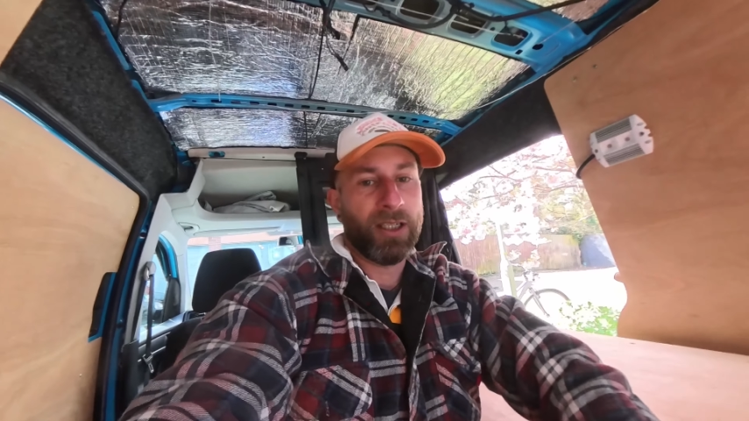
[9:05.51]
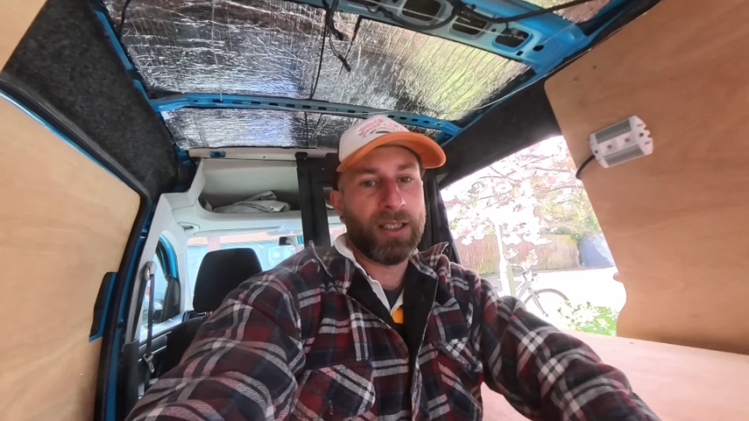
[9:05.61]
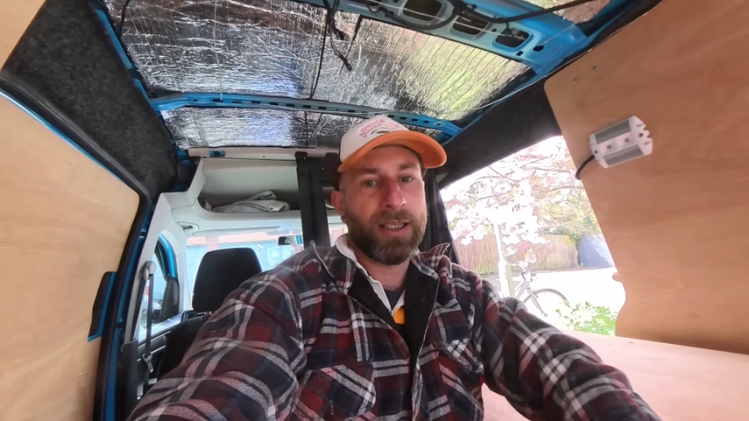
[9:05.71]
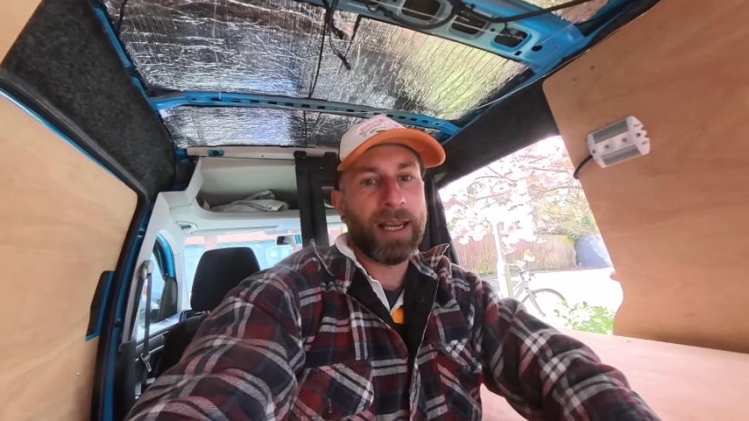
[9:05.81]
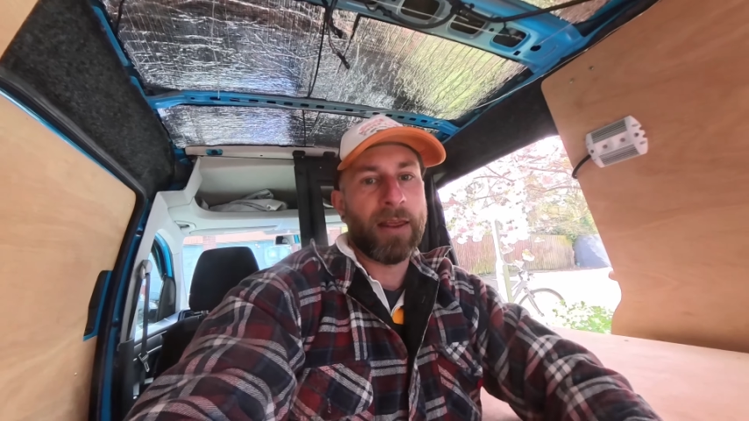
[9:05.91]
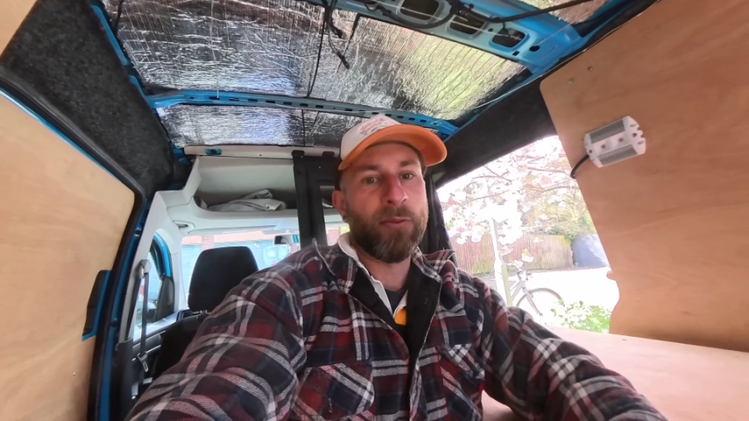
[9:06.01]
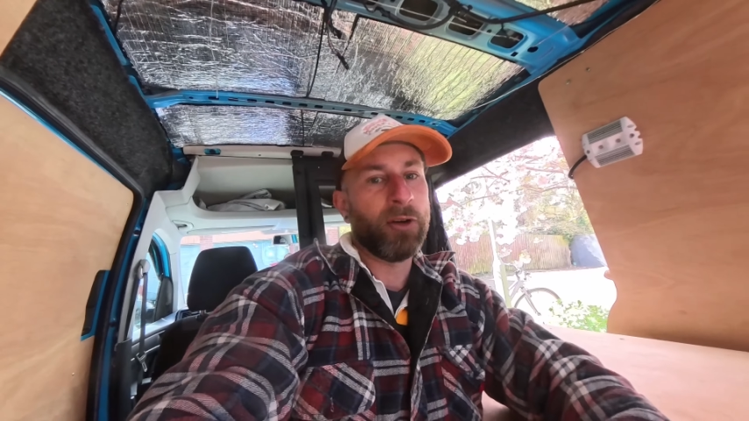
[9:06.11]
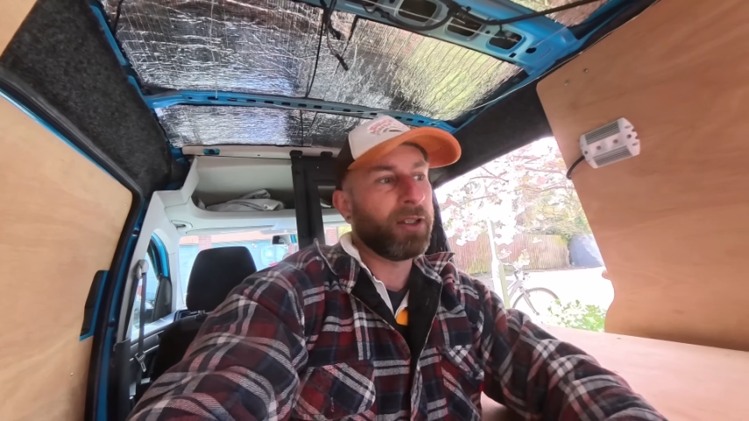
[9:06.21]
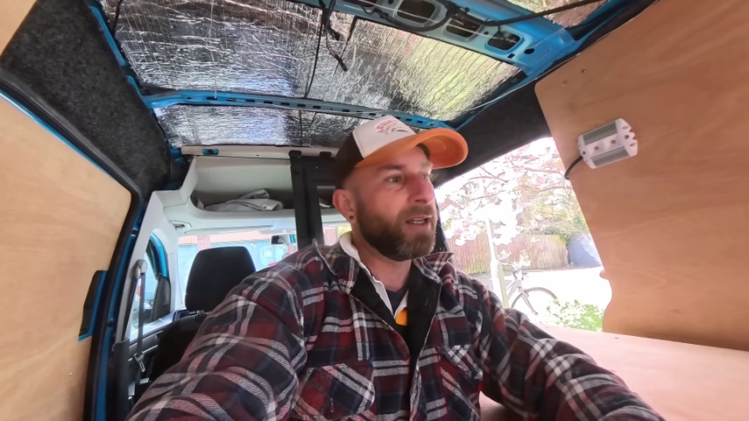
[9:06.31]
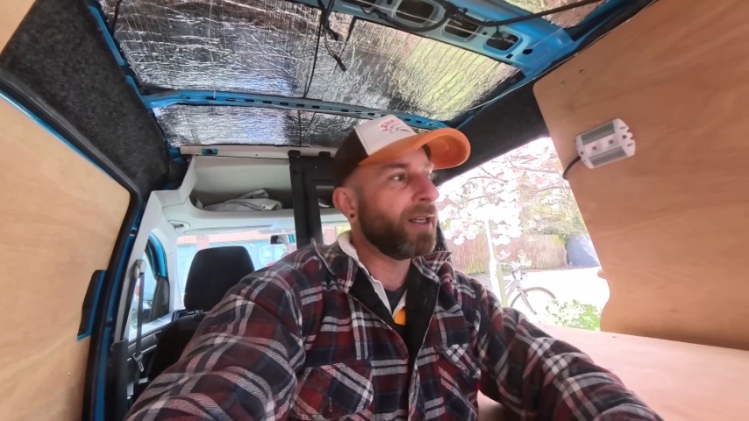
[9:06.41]
is to get the
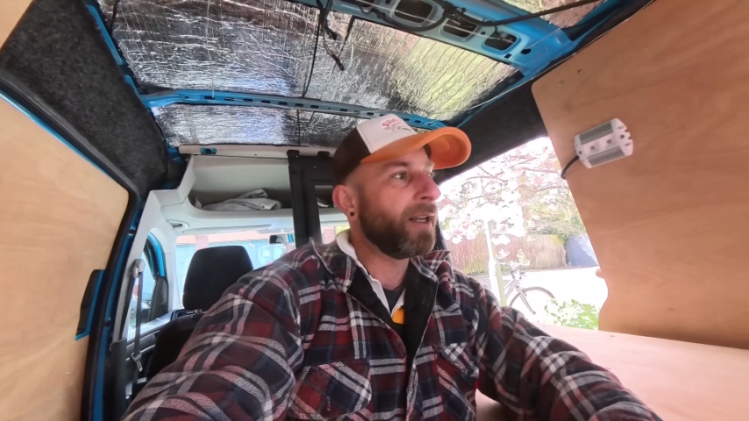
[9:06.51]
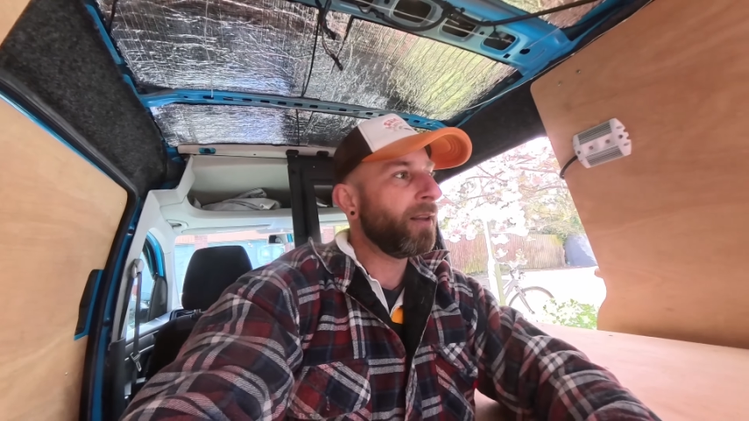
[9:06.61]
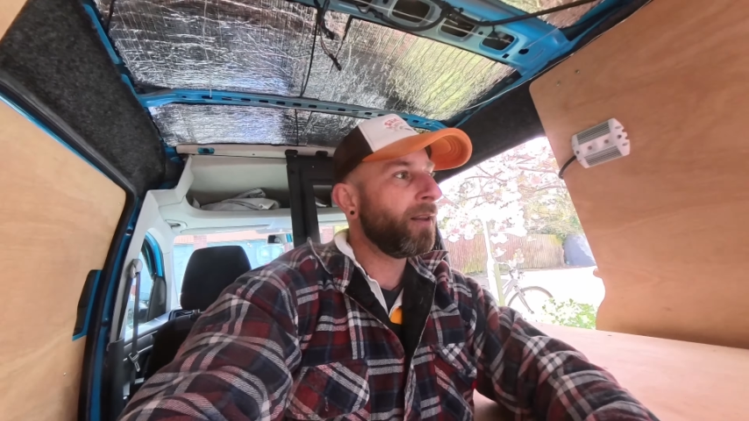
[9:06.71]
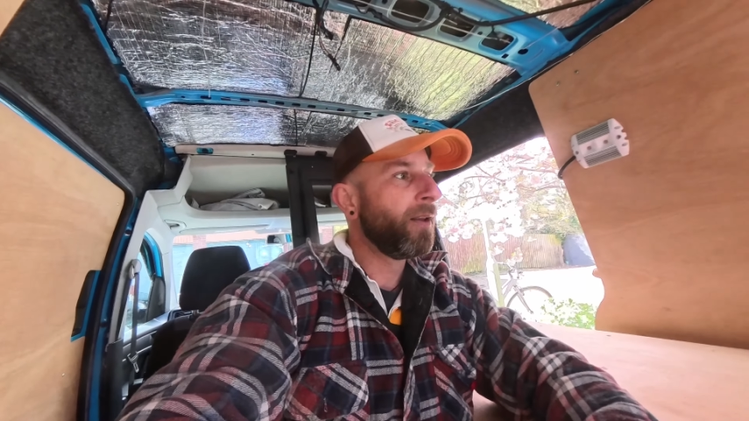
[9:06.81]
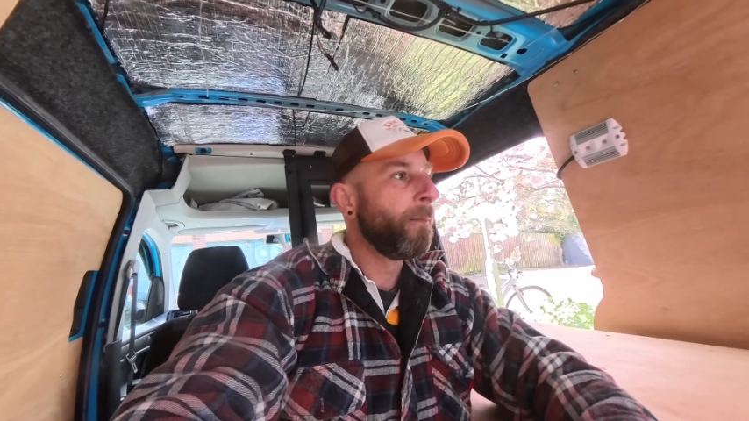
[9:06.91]
box underneath.